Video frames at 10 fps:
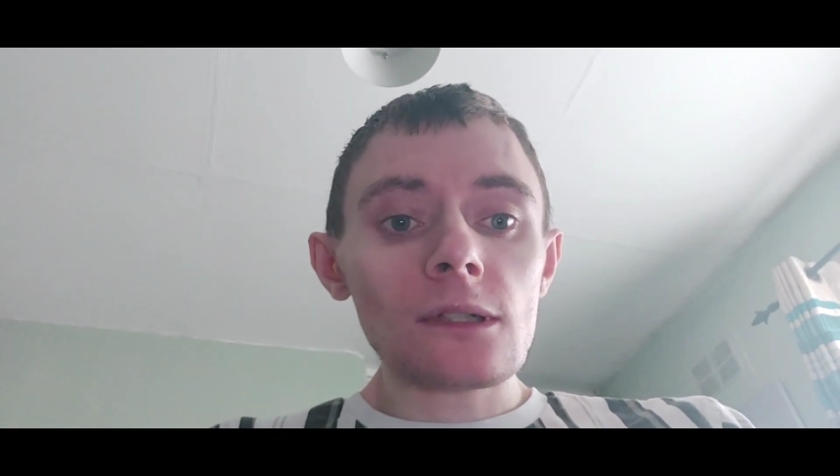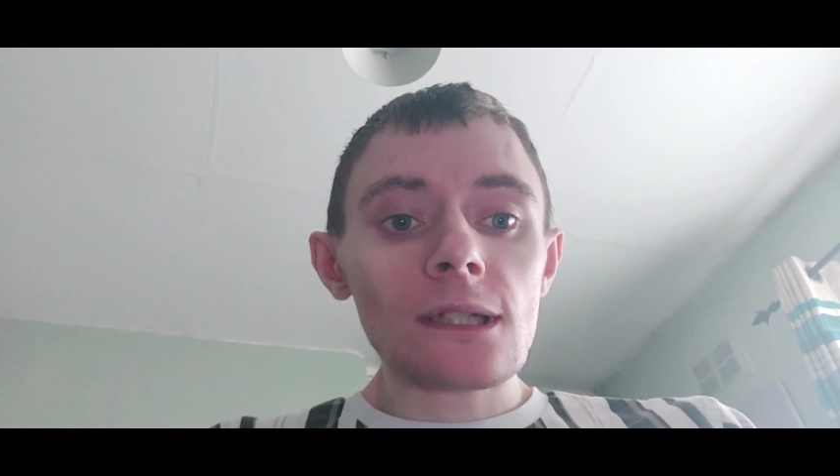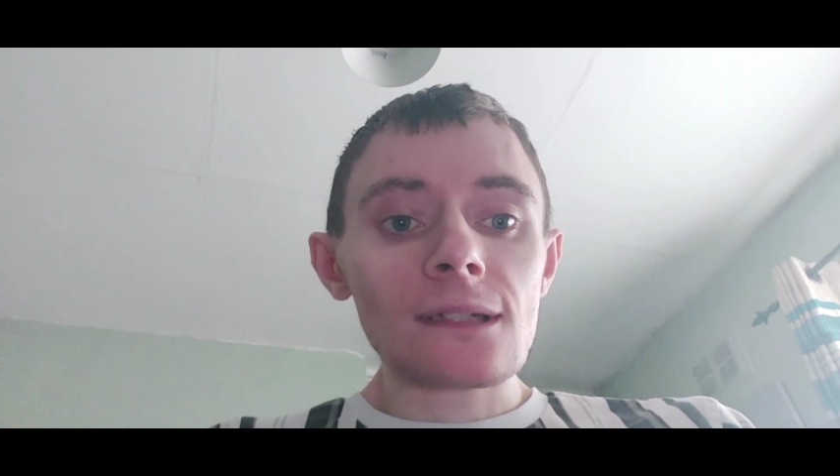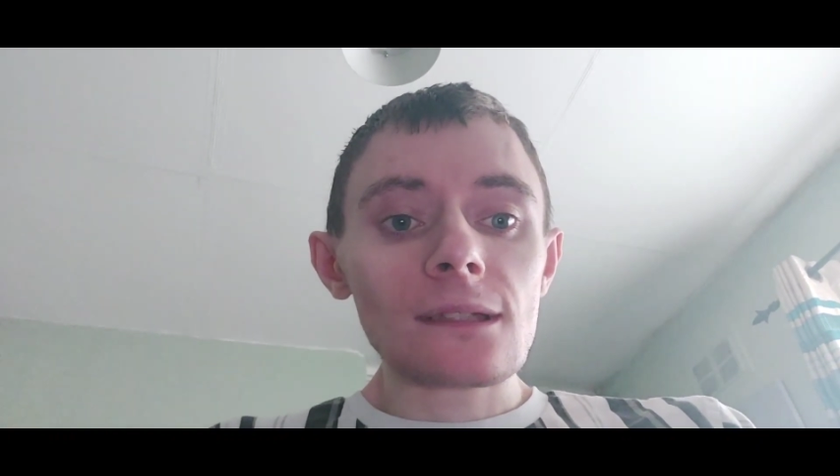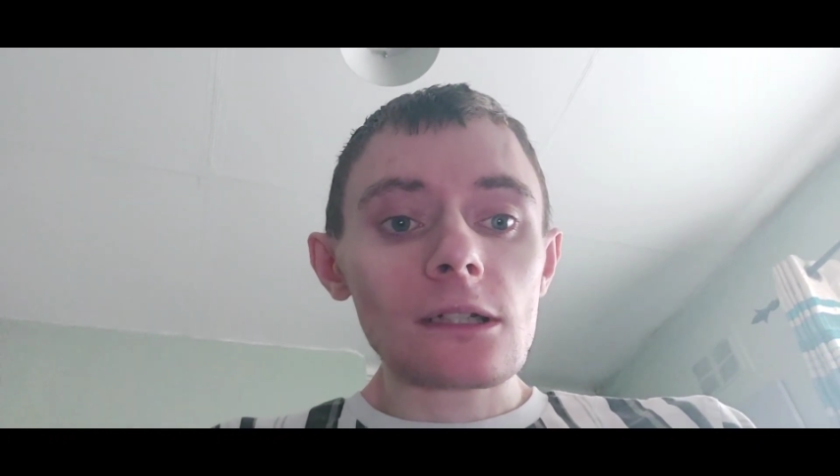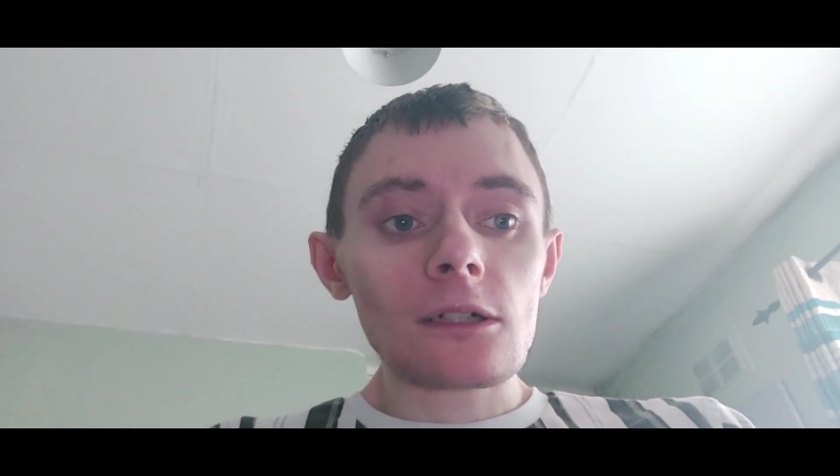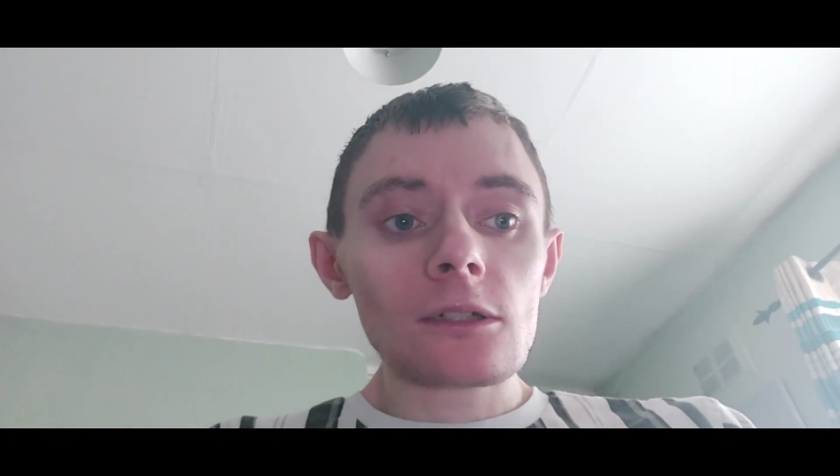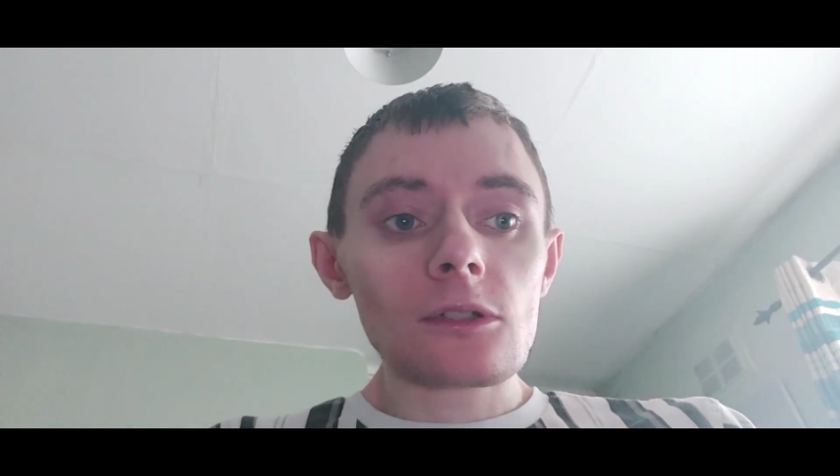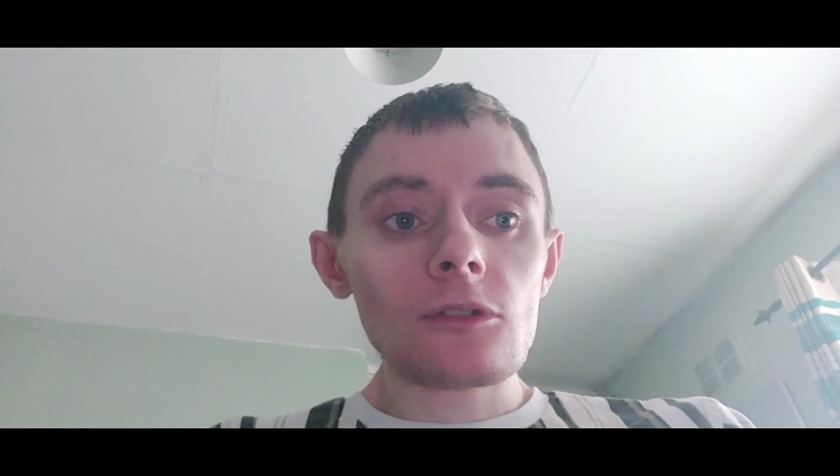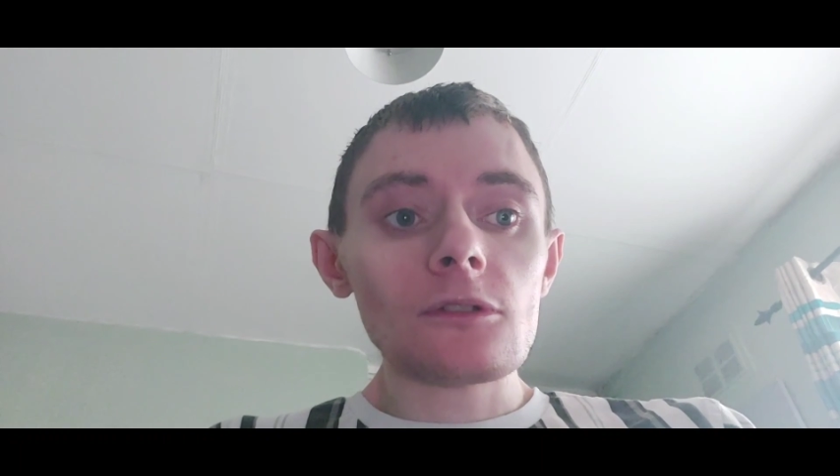like as a
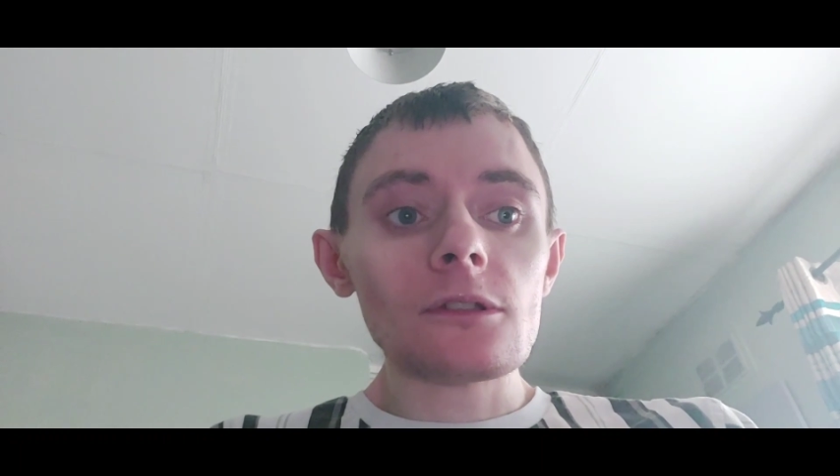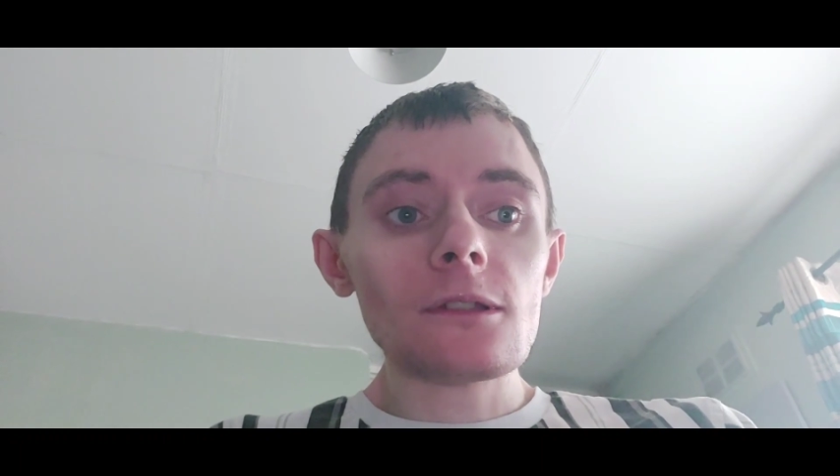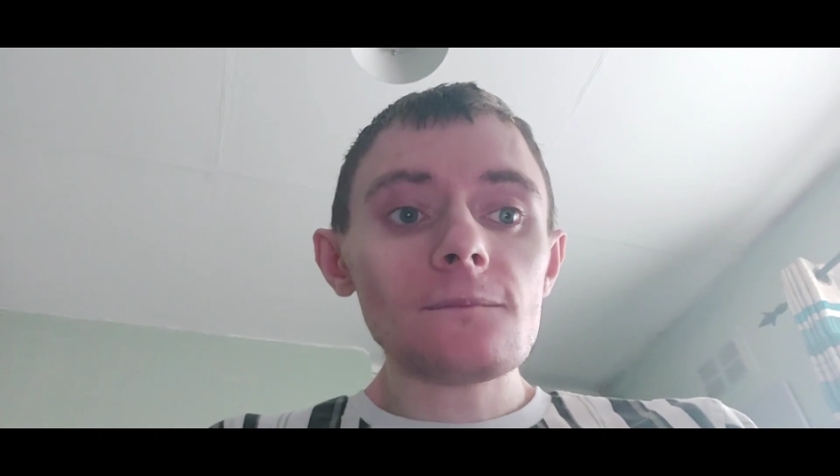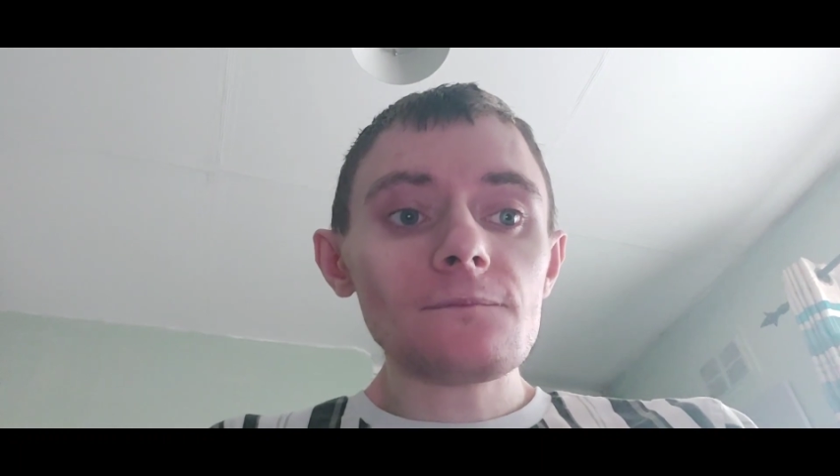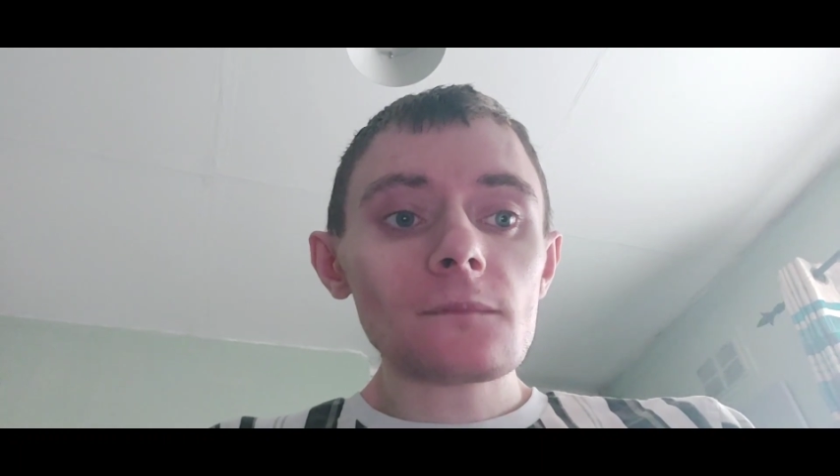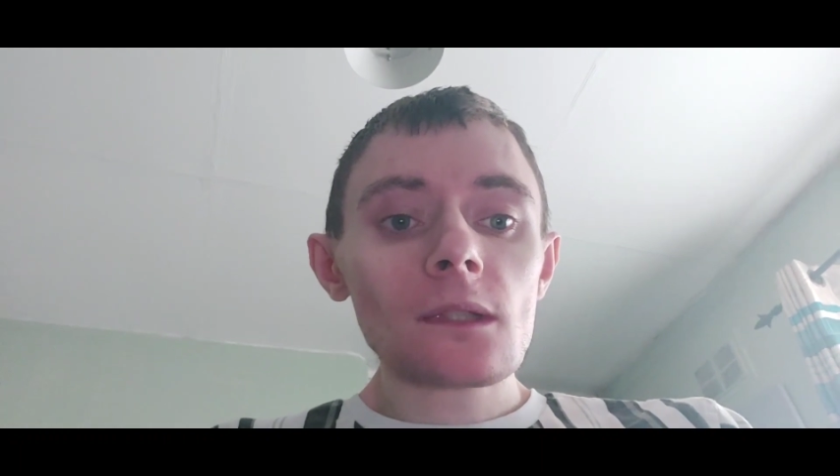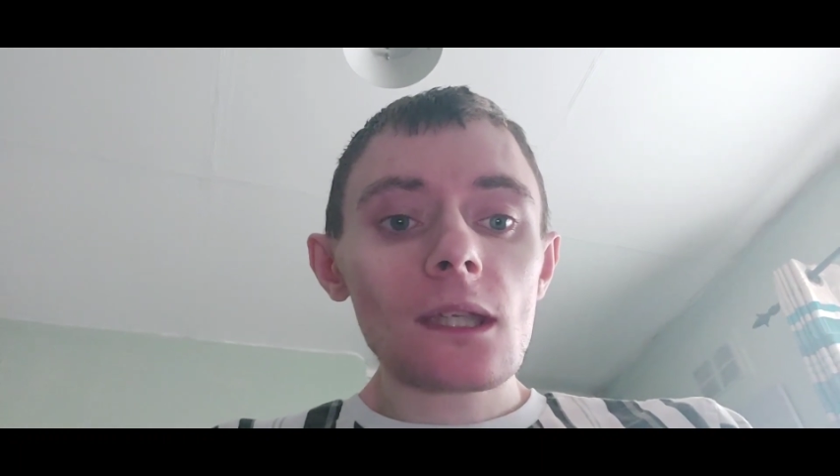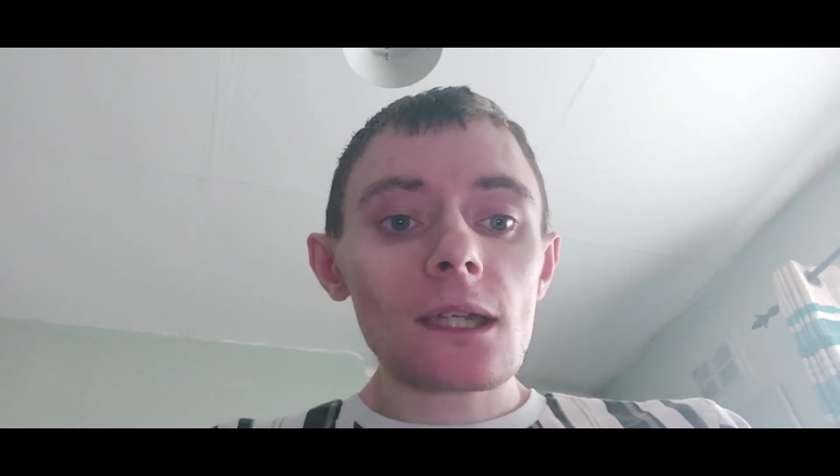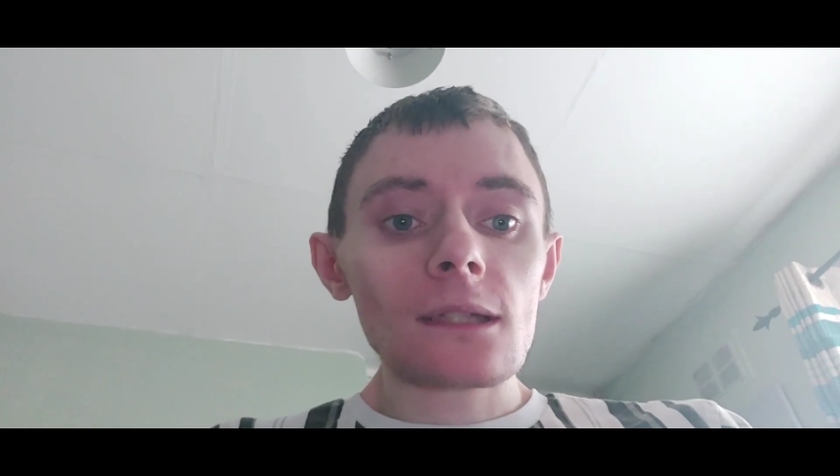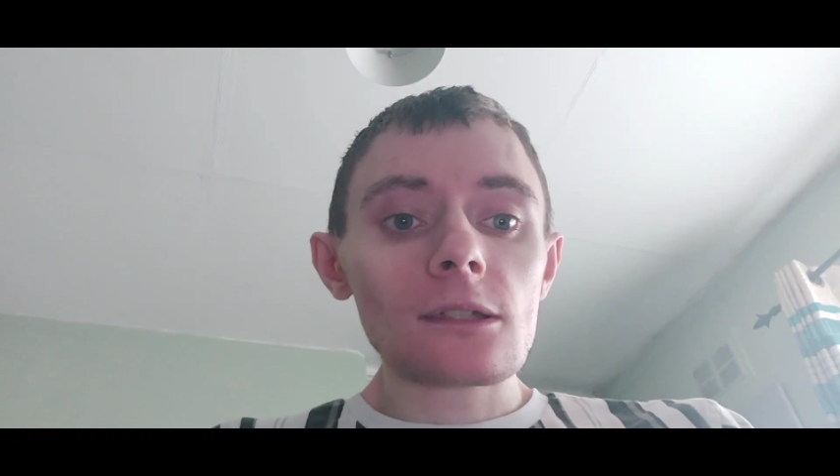cartoon
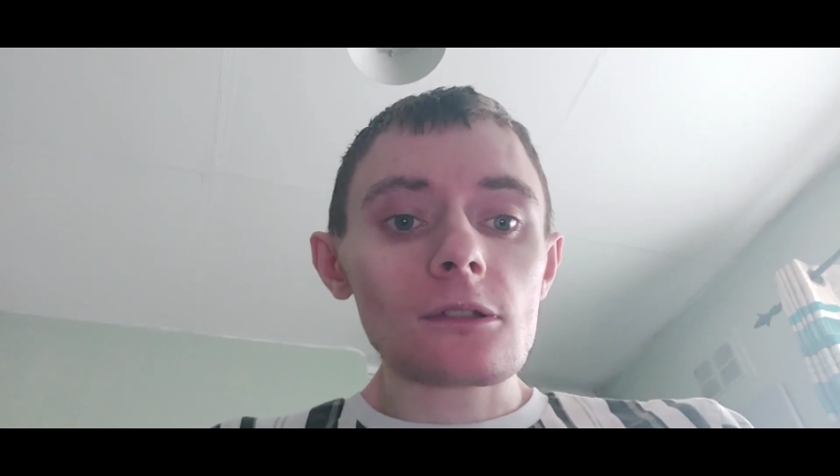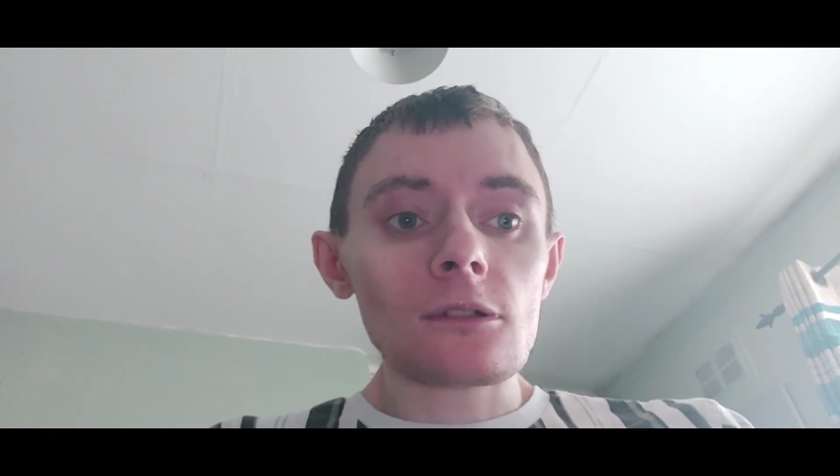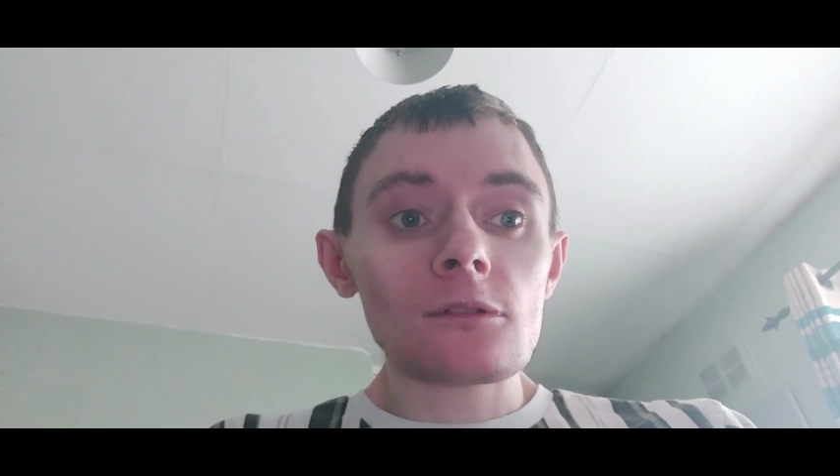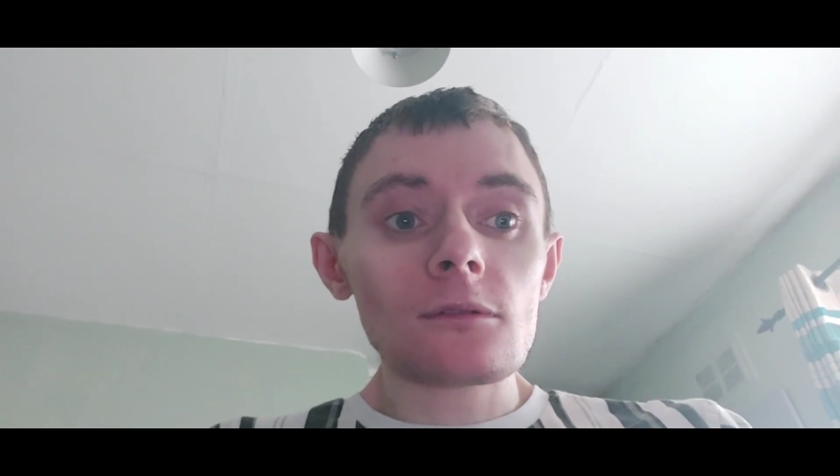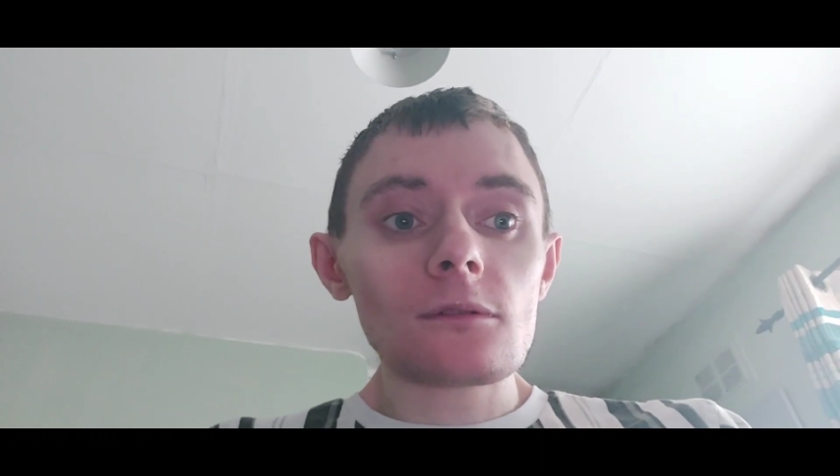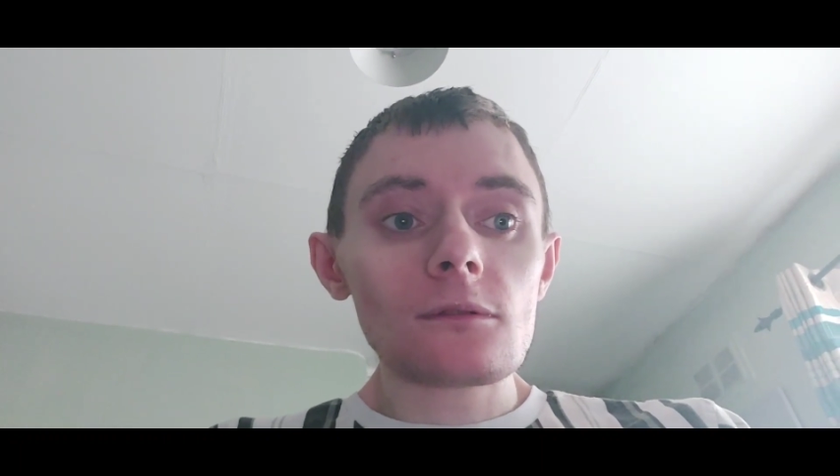character.